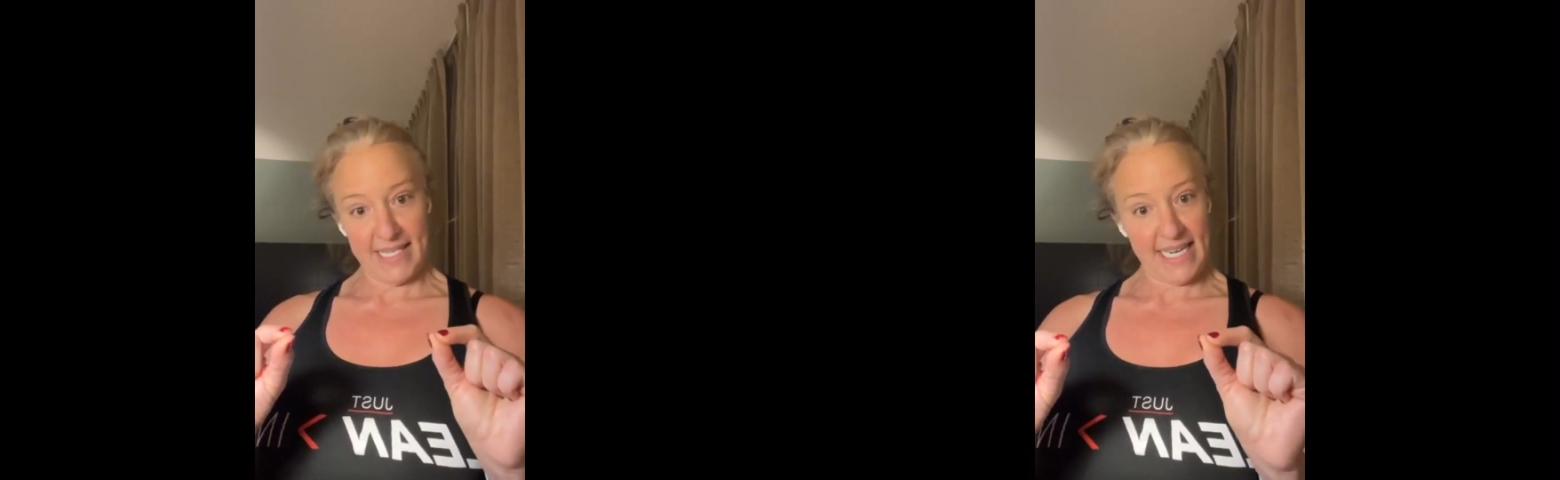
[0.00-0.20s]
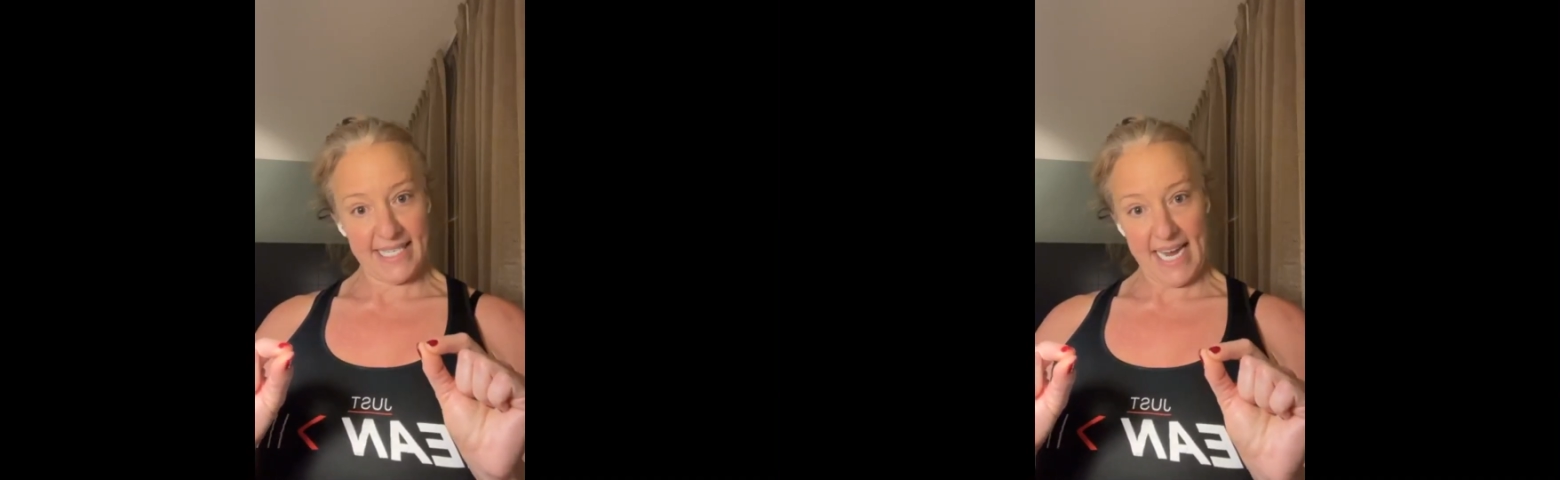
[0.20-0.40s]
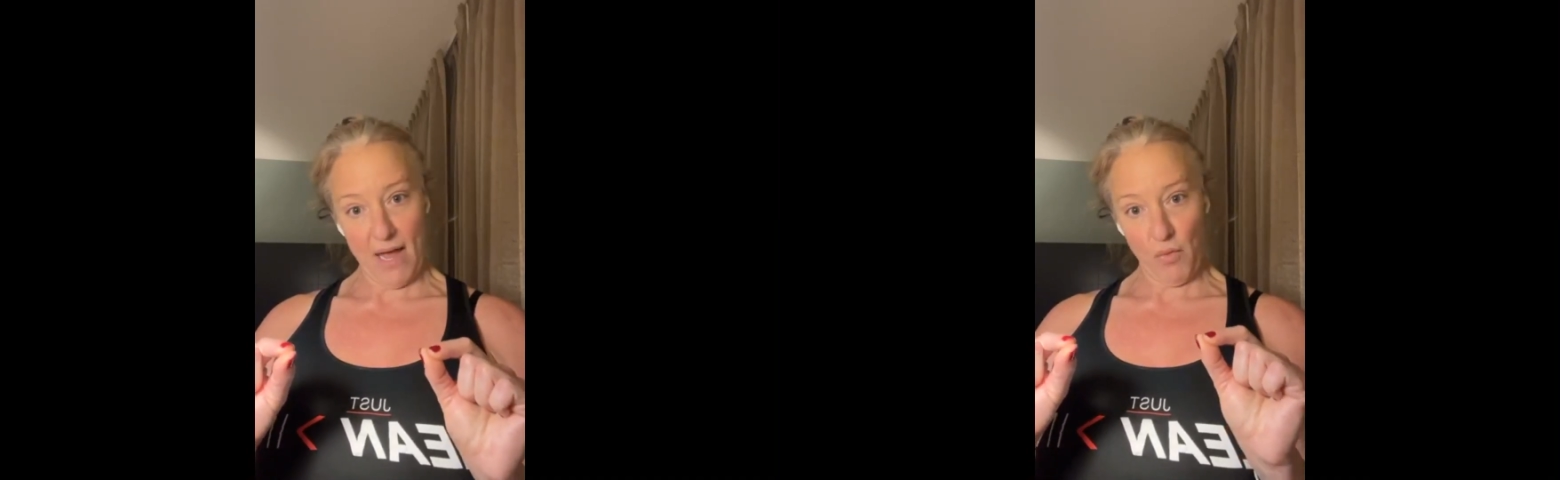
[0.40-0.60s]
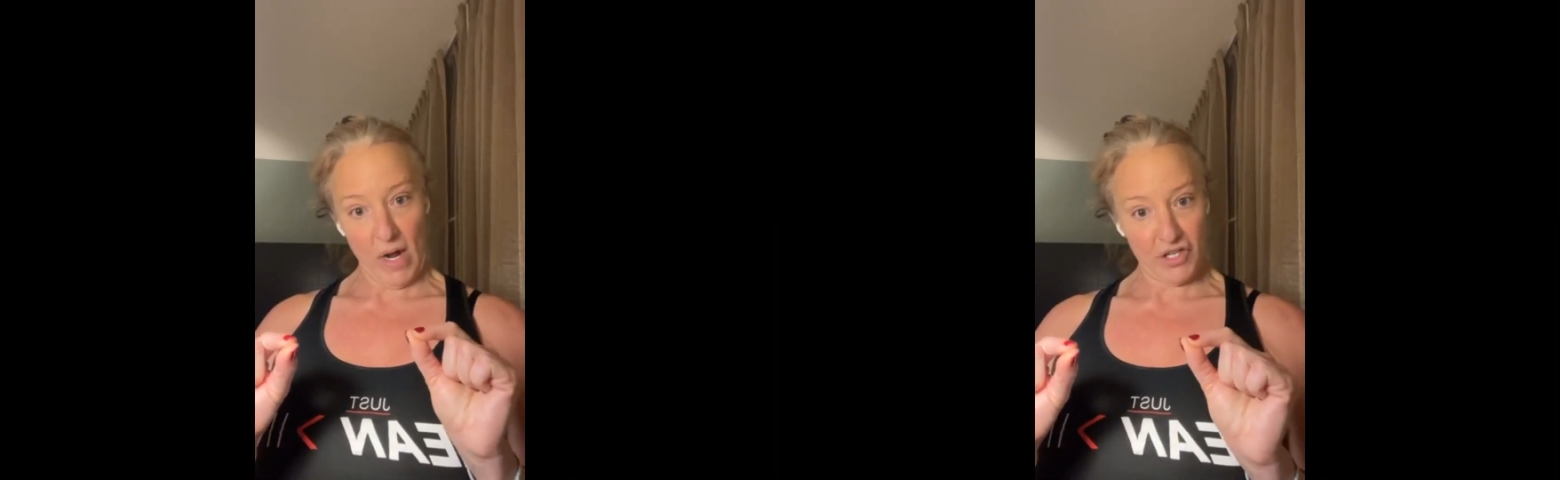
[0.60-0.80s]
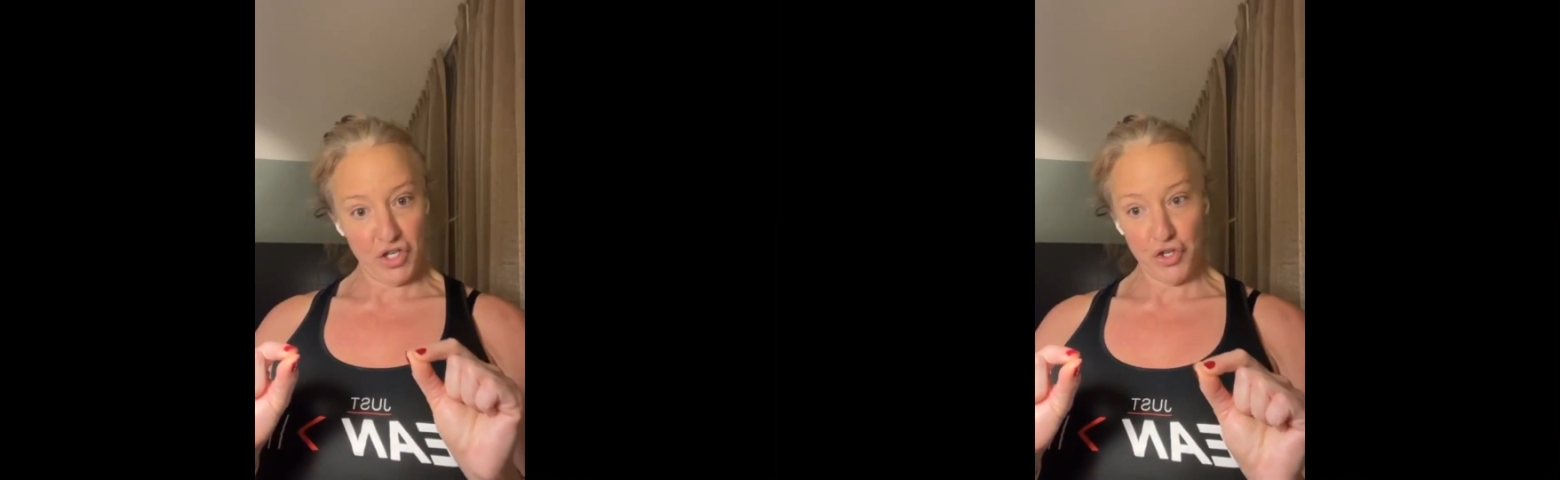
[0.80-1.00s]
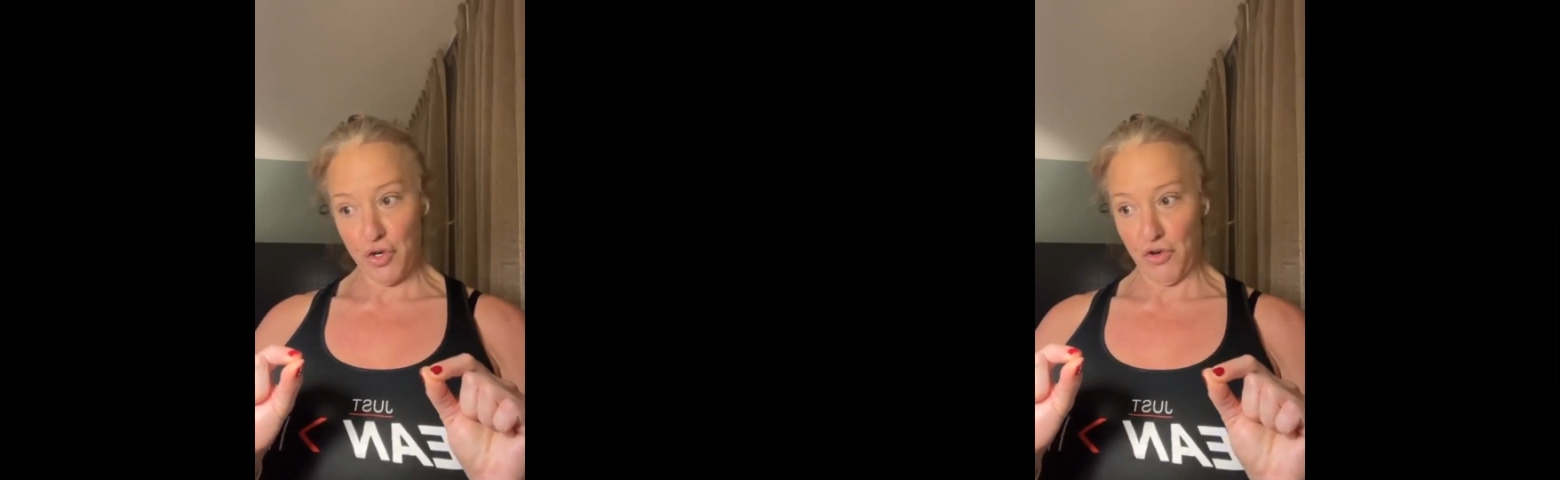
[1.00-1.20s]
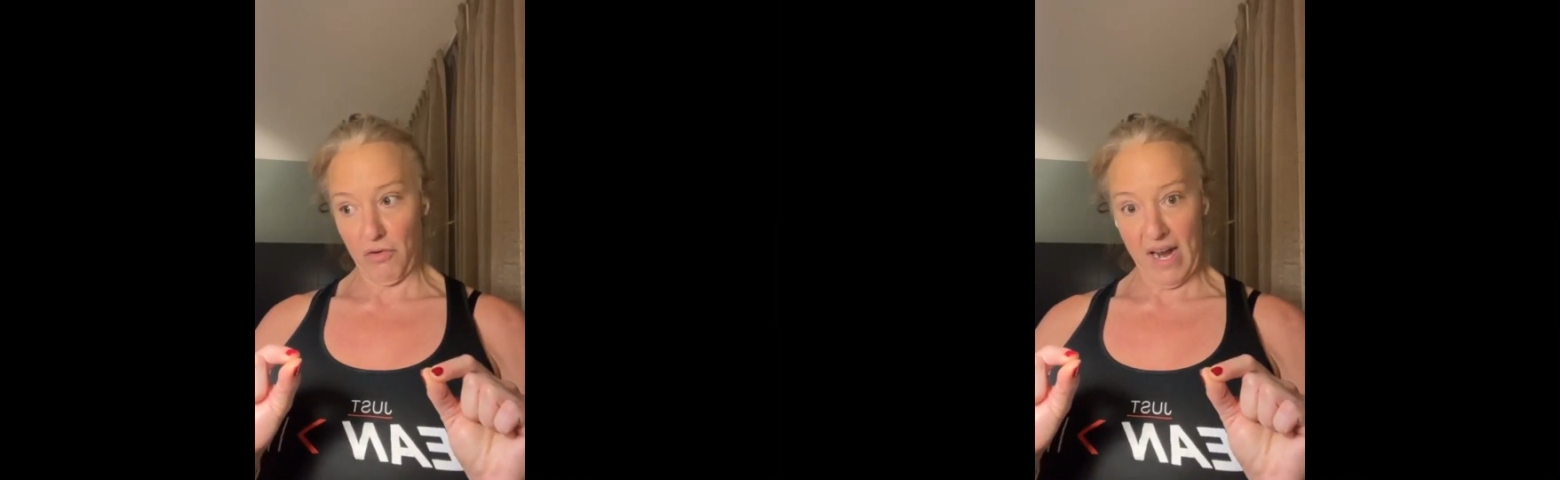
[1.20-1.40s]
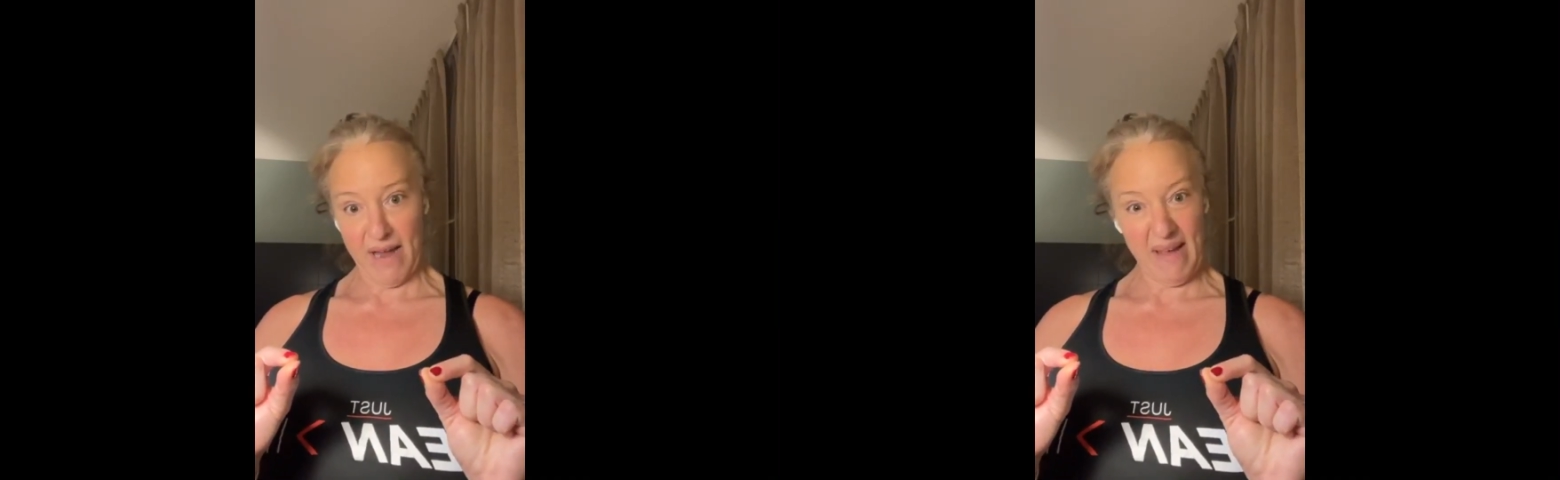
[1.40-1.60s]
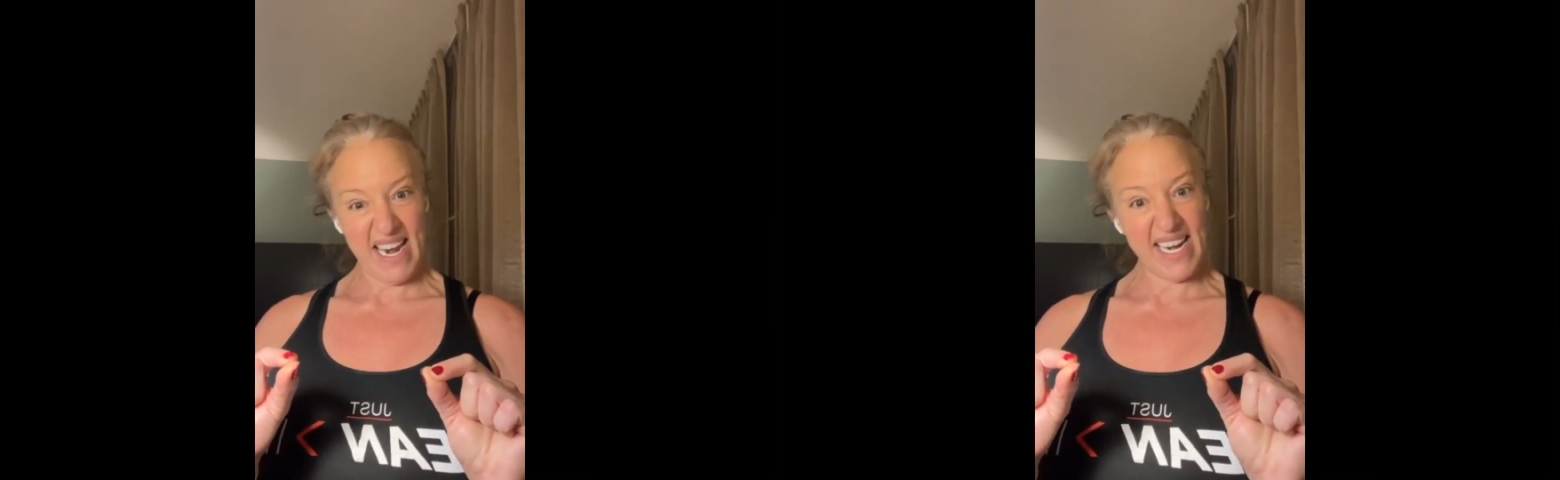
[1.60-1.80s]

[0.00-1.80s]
sit down, watch true crime.